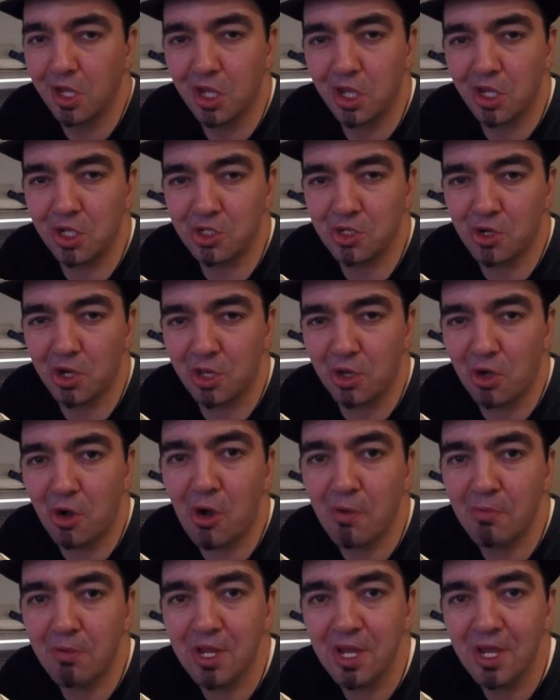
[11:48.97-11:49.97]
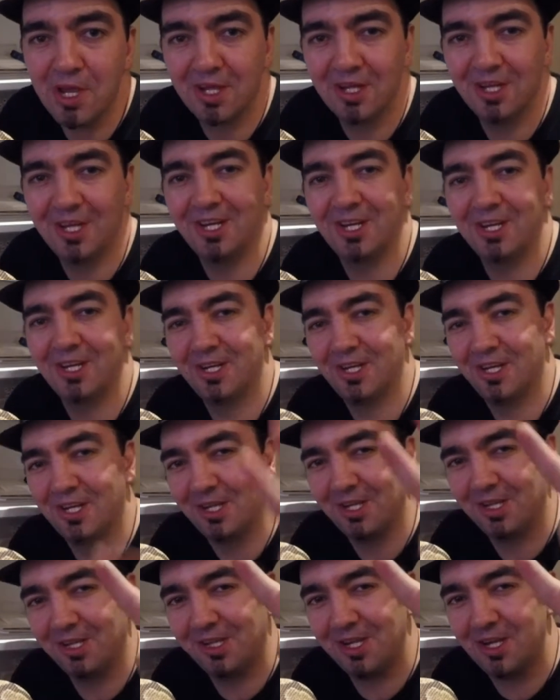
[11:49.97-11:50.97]
Enjoy the hobby.
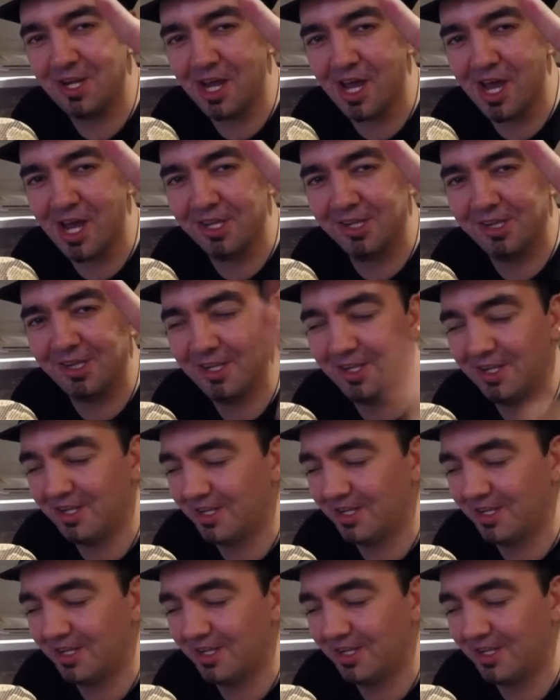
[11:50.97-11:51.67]
See you guys.